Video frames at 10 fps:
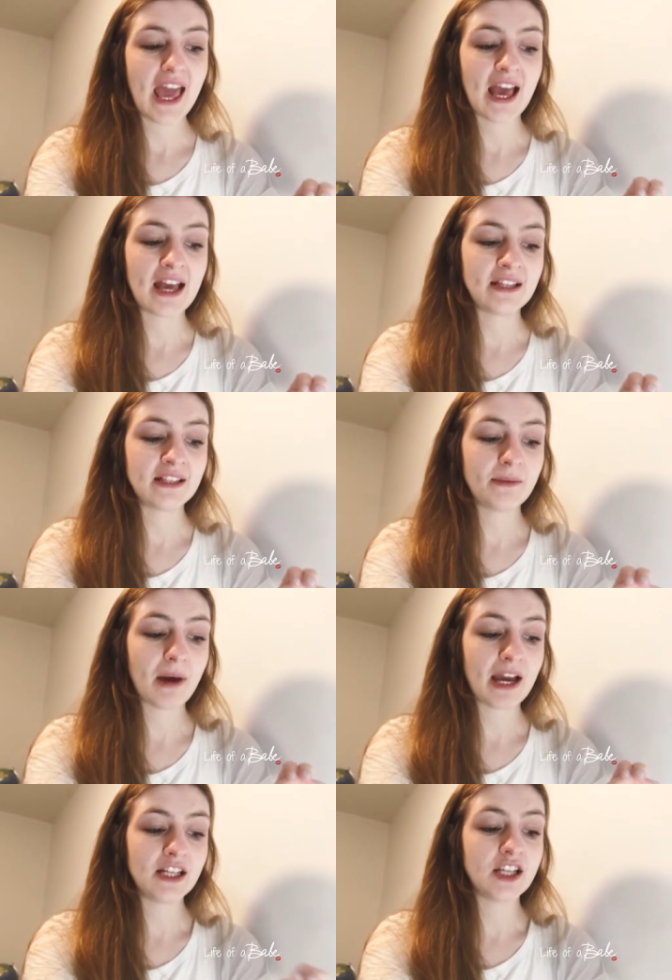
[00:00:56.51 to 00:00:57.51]

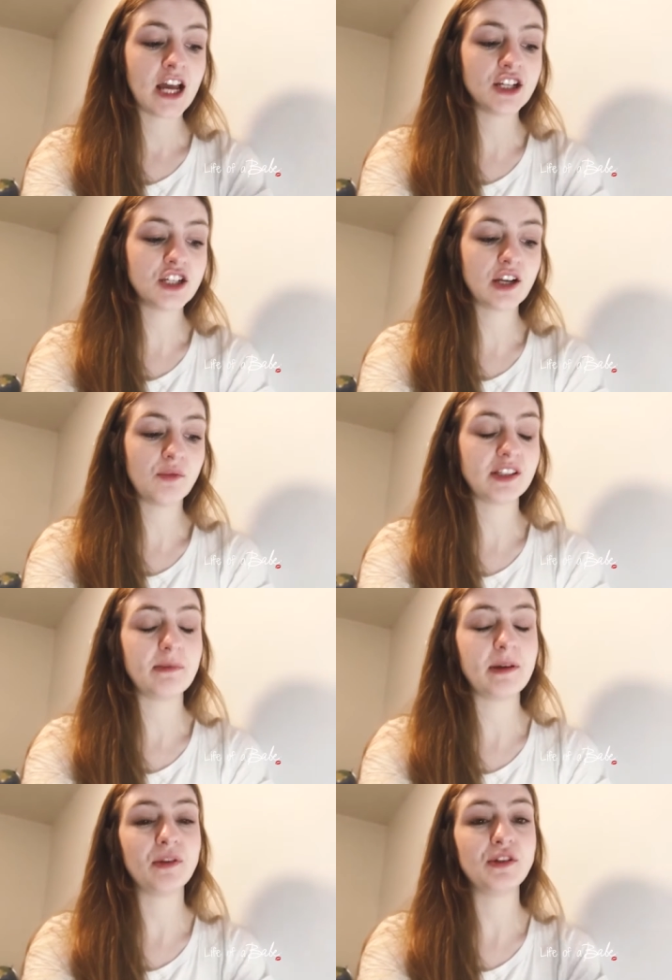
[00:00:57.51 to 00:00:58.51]
And my intention
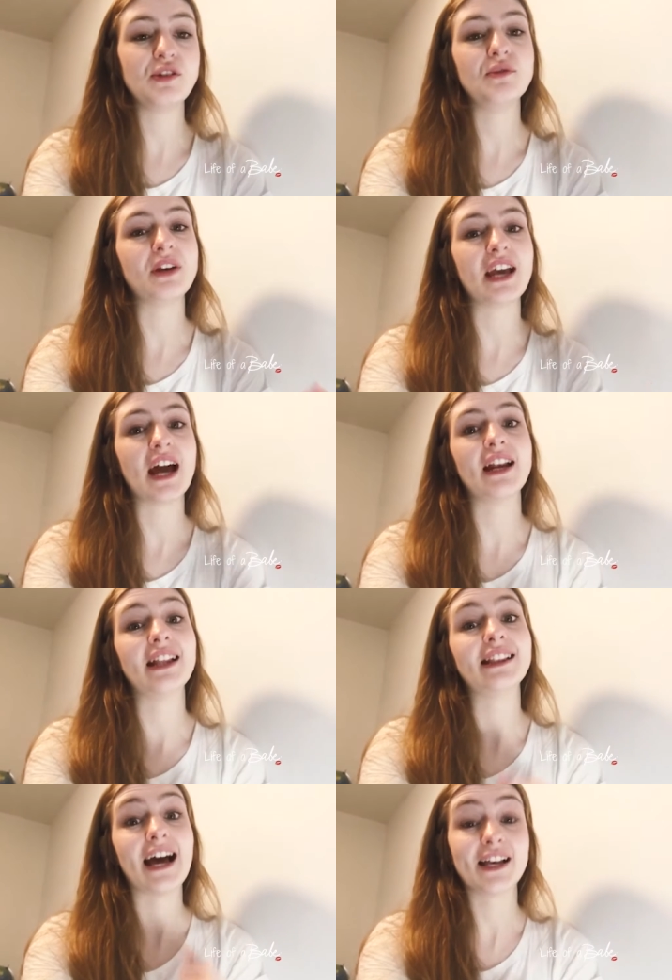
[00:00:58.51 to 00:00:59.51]
was to be able to do it
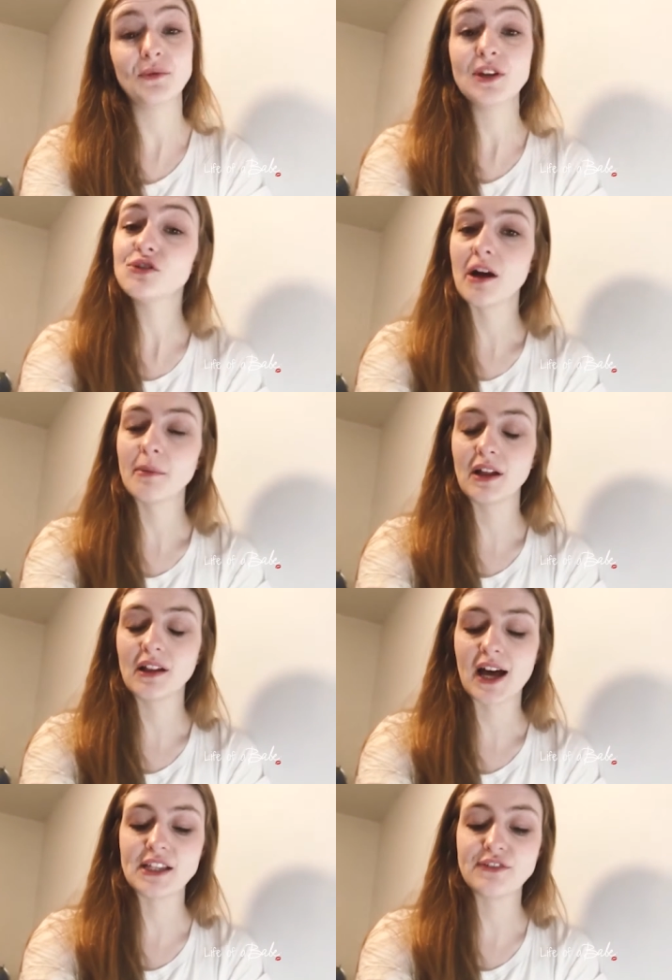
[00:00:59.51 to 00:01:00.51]
again in last week's drop
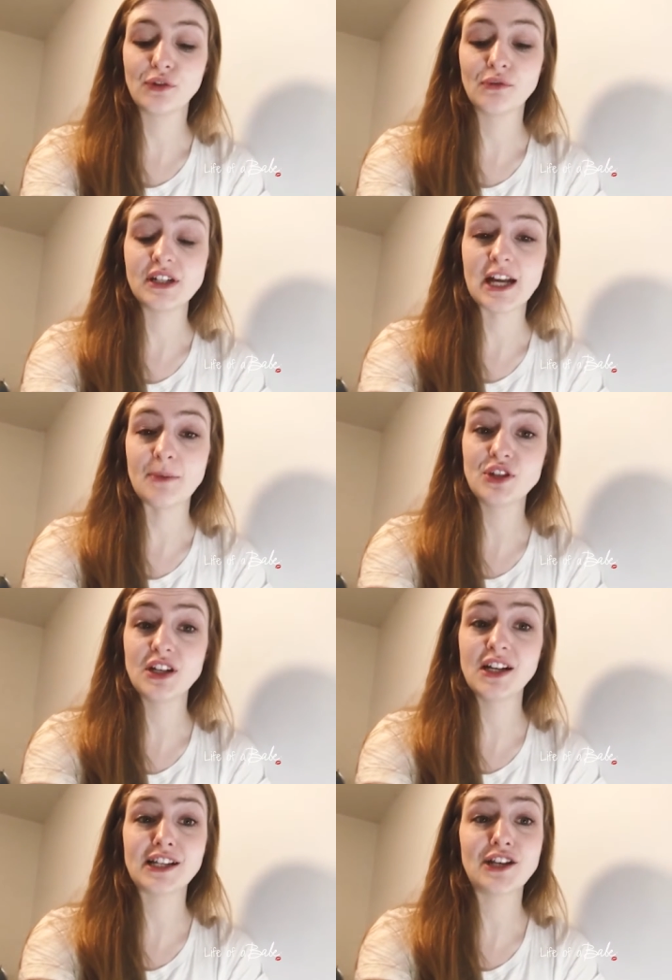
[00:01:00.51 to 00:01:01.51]
in class for
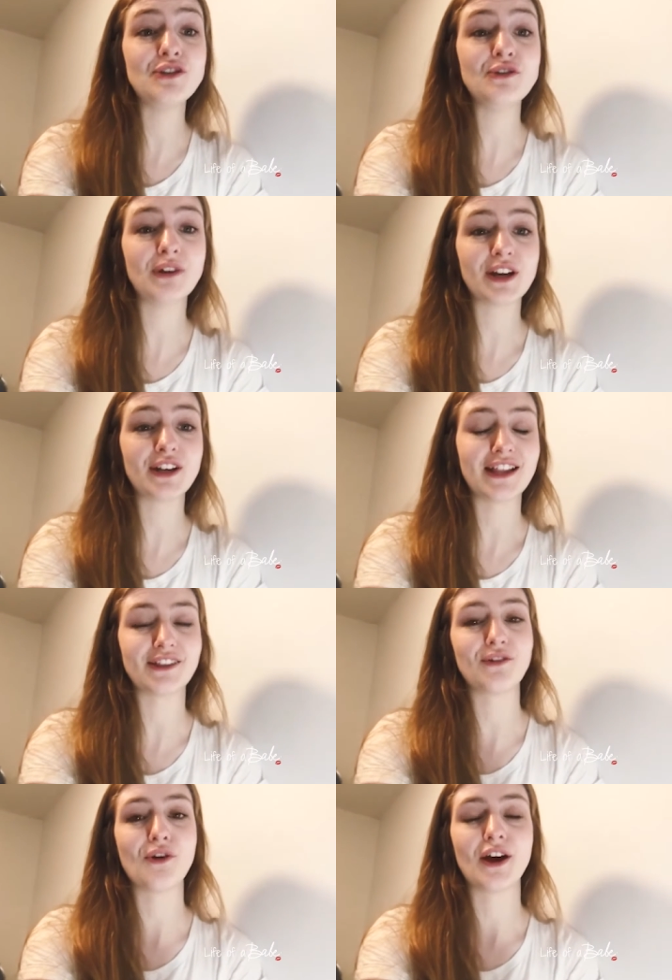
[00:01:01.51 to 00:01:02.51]
redemption because I knew I could
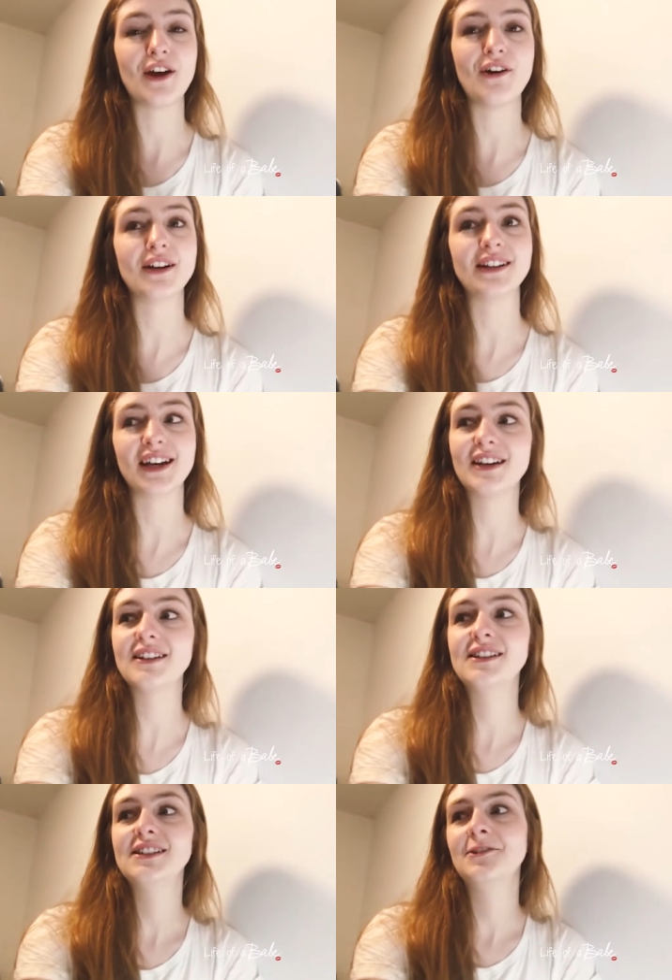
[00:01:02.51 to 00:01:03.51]
get the choreo and
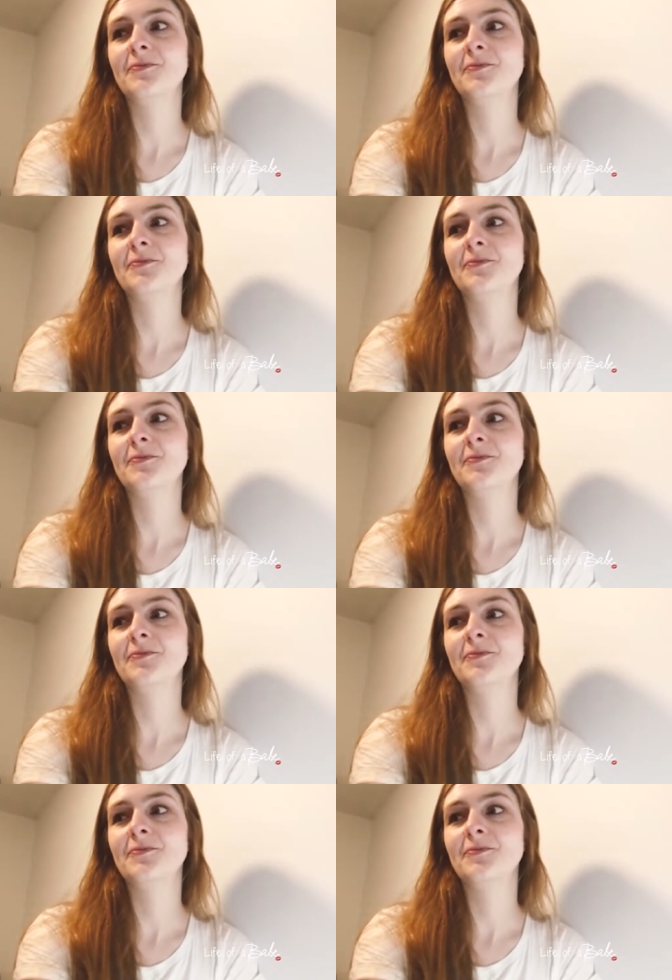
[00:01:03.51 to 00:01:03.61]
like,